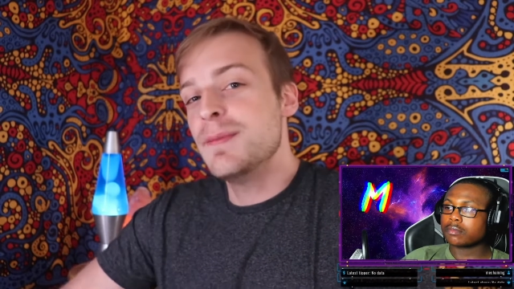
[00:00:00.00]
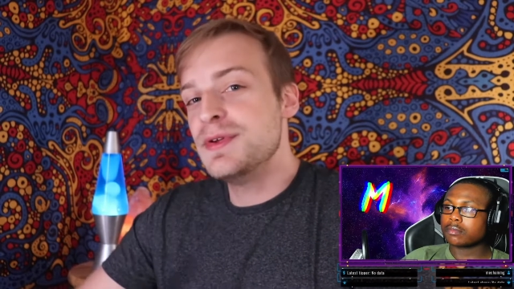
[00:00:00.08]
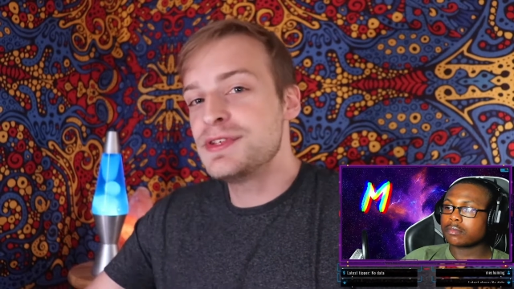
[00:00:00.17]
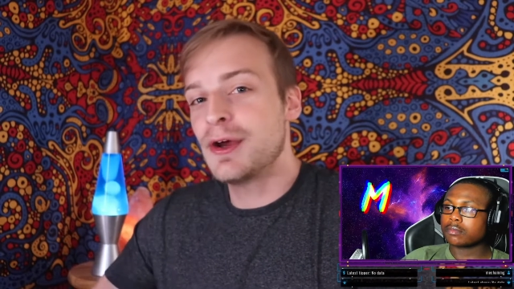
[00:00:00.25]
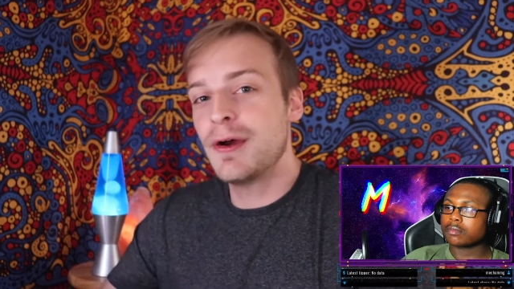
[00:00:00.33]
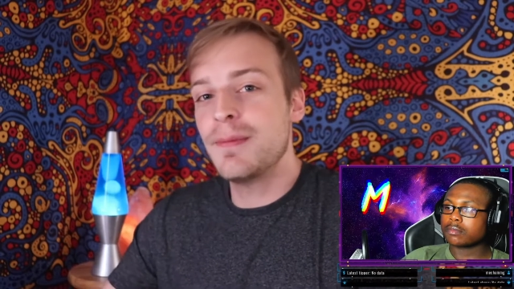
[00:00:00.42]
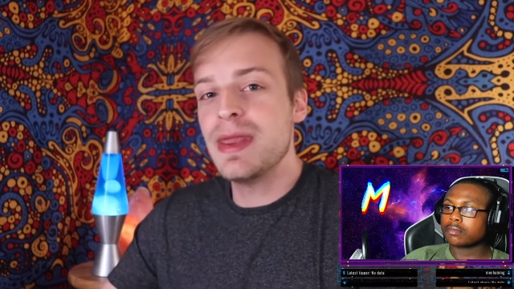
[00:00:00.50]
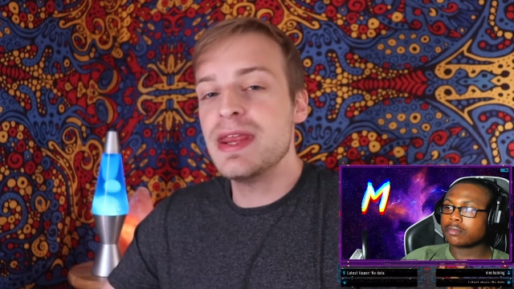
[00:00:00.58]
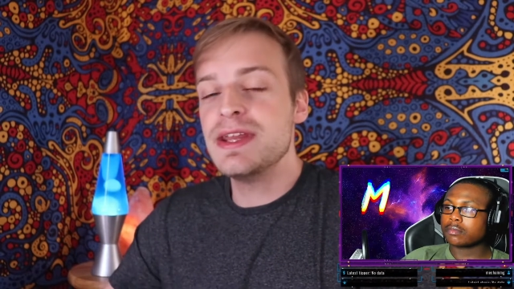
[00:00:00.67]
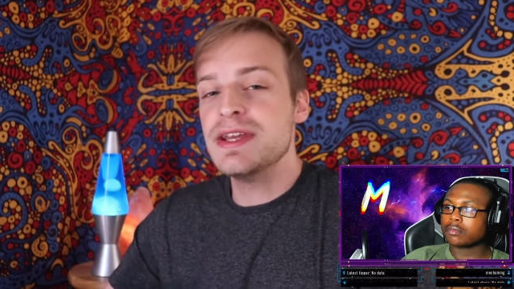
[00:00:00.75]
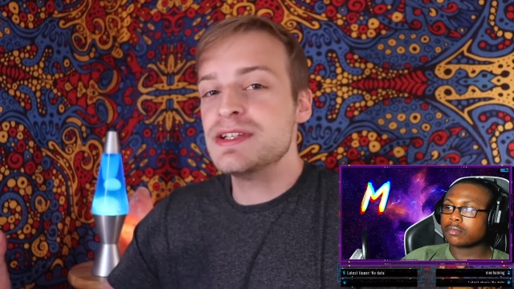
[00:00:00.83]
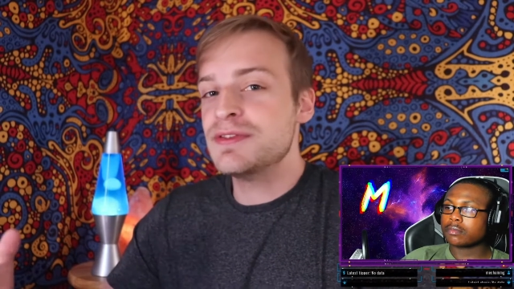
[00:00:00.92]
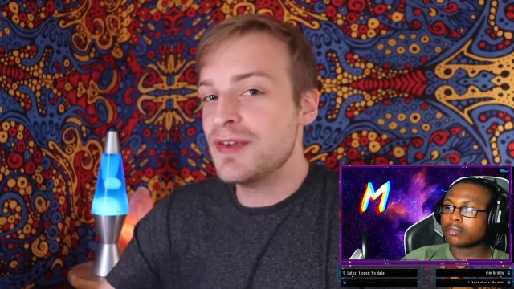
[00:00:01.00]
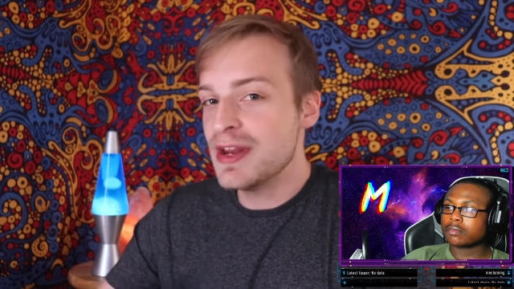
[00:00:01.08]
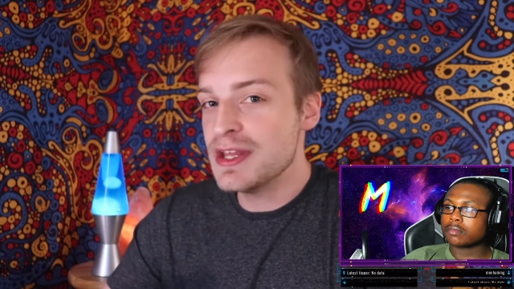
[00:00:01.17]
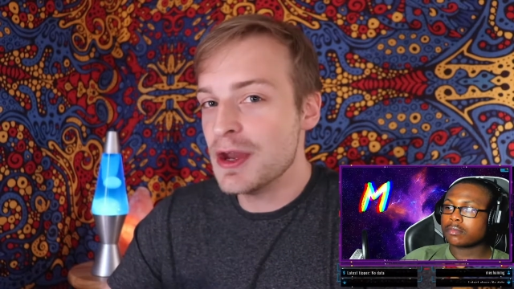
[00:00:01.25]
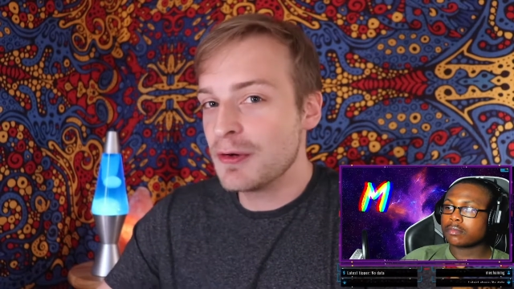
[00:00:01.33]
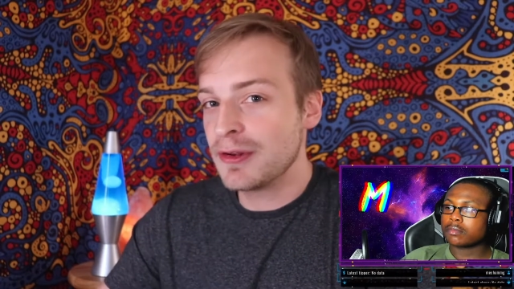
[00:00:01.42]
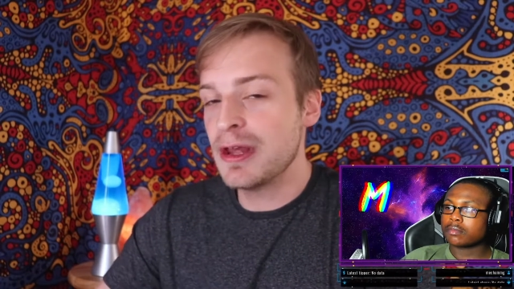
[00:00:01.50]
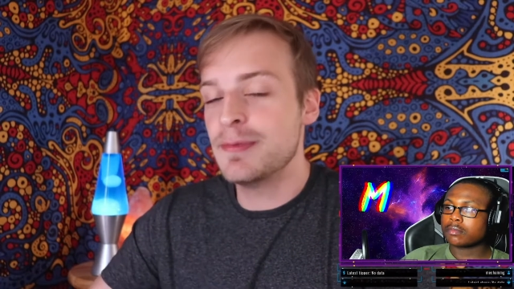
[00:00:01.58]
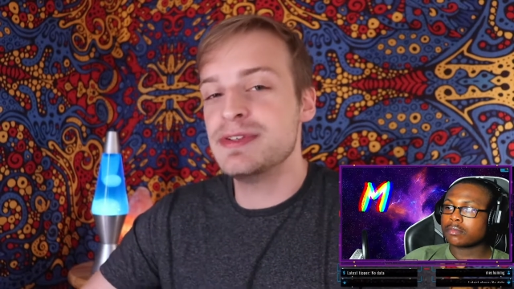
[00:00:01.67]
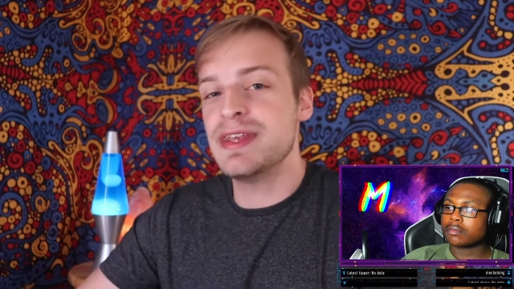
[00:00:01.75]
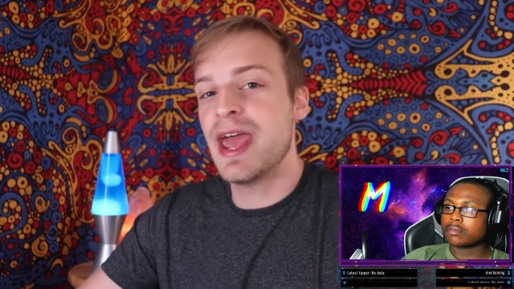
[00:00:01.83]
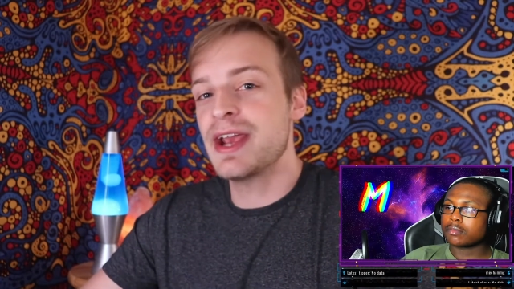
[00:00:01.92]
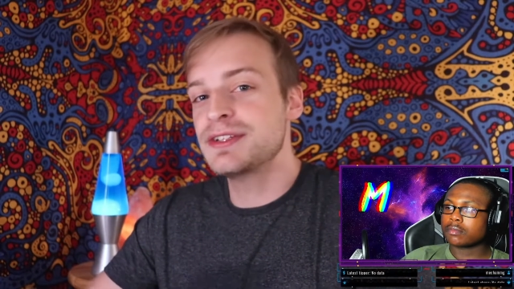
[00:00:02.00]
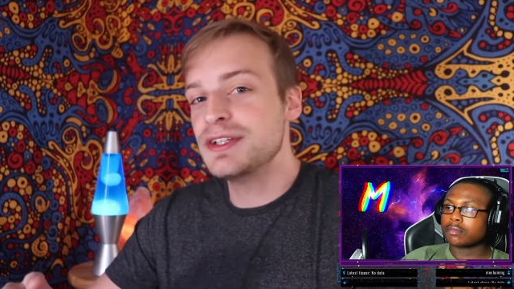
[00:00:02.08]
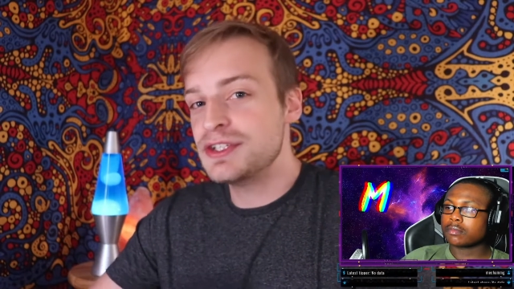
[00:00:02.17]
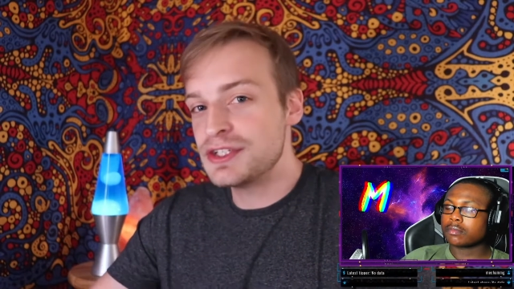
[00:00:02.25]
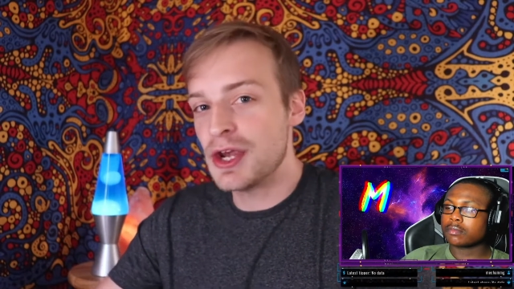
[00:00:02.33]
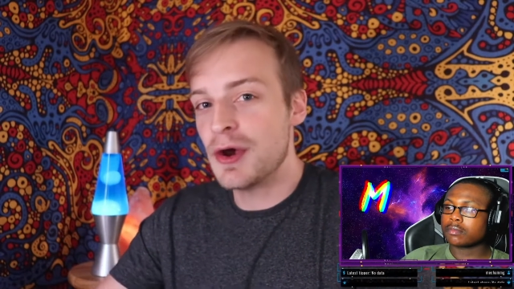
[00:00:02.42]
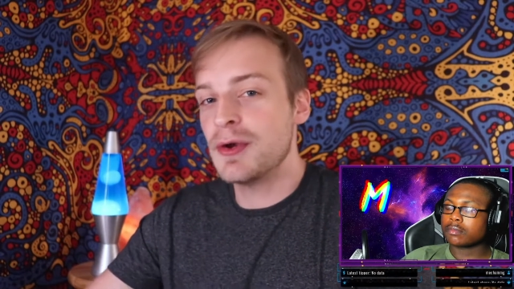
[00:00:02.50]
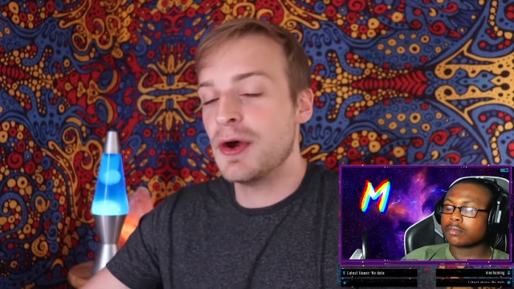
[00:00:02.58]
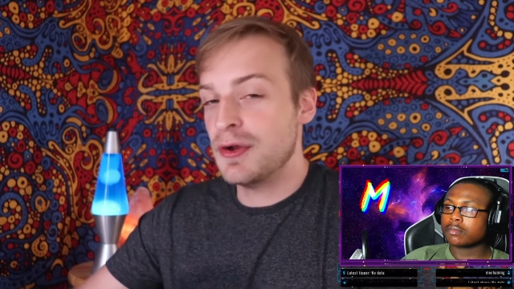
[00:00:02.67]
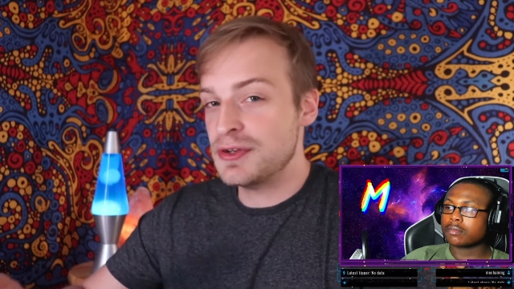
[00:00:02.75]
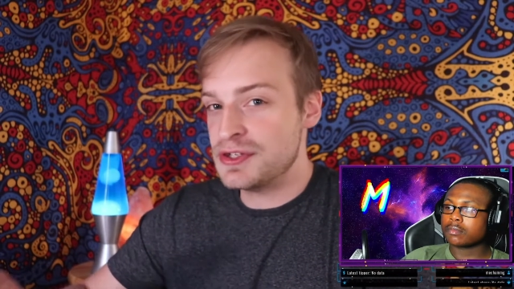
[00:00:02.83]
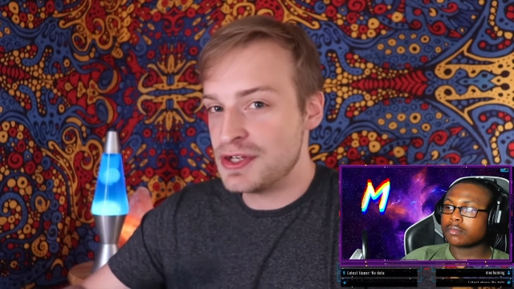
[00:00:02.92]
Speaker 1: Bizarre Media's video clip was actually shown on